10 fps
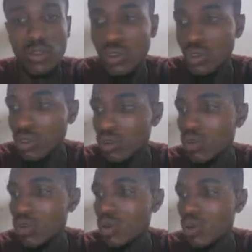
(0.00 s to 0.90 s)
So
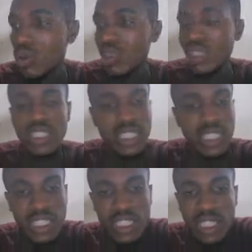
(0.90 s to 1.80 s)
this is
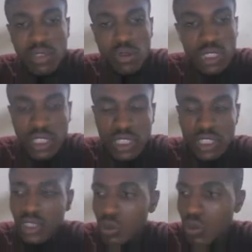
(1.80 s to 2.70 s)
essentially what it is,
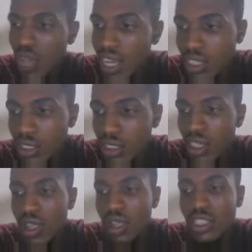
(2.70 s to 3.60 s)
as
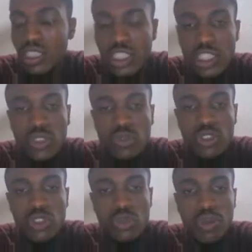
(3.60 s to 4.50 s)
it is with
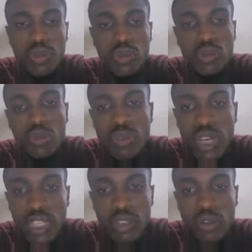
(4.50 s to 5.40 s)
some people where
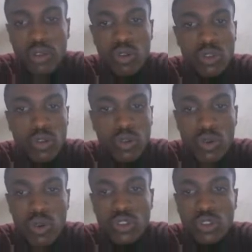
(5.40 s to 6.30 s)
they go
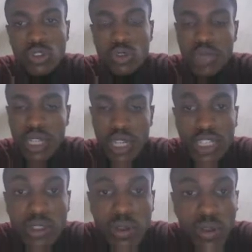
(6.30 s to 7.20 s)
on YouTube and create
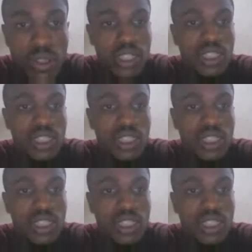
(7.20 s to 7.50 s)
content.